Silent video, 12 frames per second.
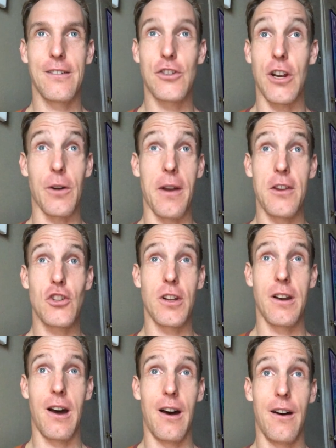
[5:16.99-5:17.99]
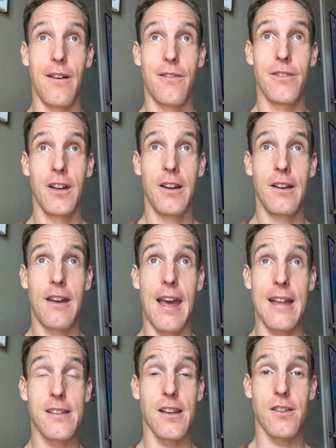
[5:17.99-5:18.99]
generation of
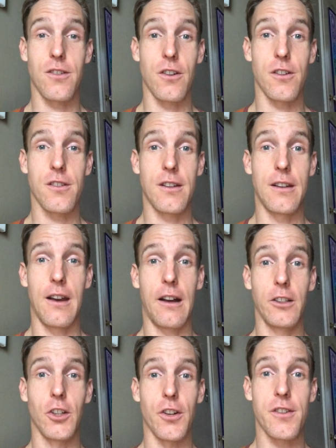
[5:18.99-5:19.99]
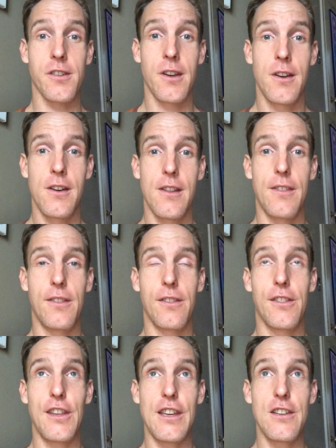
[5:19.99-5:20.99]
ancestors and elders.
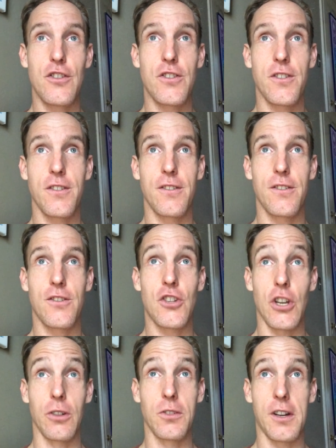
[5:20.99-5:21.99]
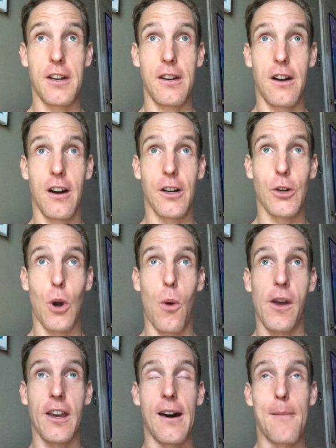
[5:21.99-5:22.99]
And these children are
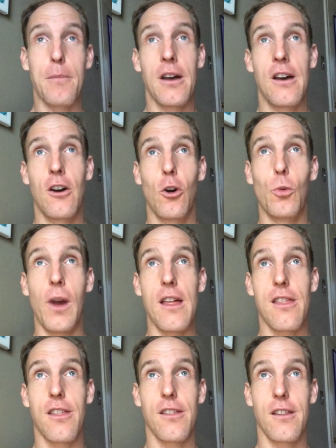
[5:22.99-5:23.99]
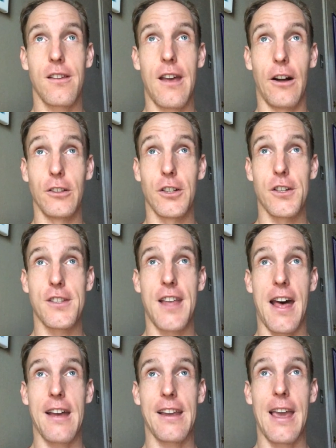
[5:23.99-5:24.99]
growing up with elders
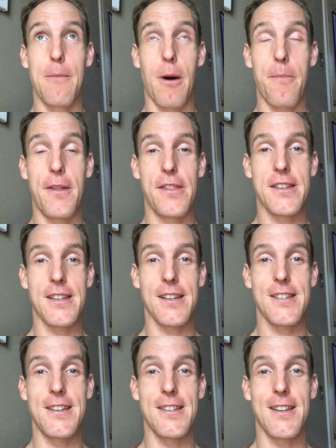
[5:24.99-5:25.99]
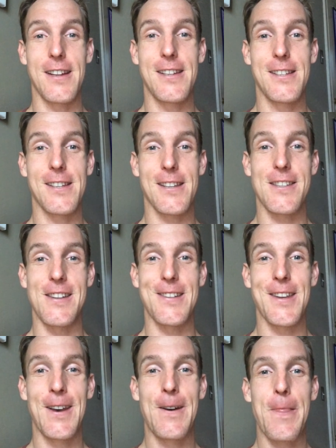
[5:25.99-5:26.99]
that came up in the 60s,
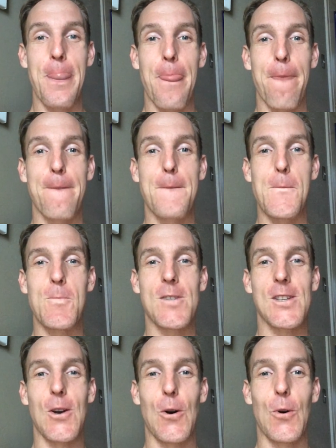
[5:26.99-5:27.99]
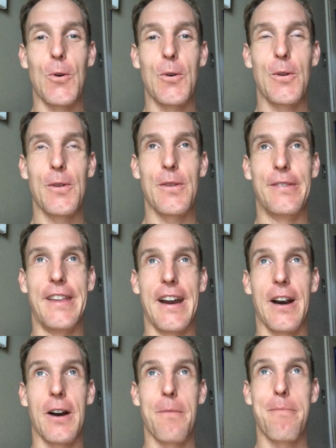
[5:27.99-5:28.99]
1960s. And so
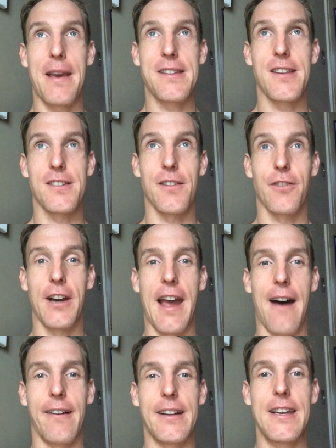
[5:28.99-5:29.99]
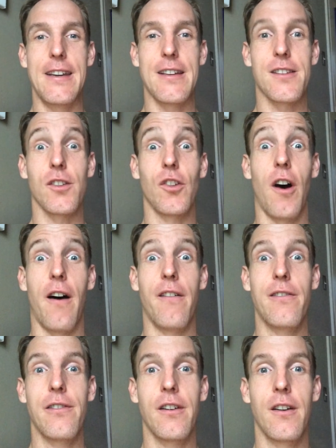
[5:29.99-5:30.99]
their basis of reality is
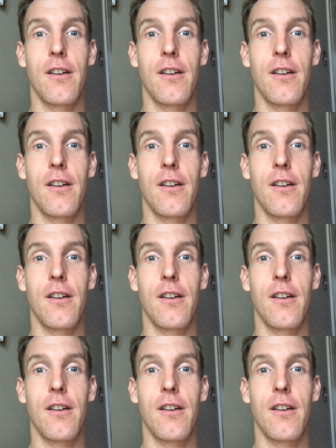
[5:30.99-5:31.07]
love,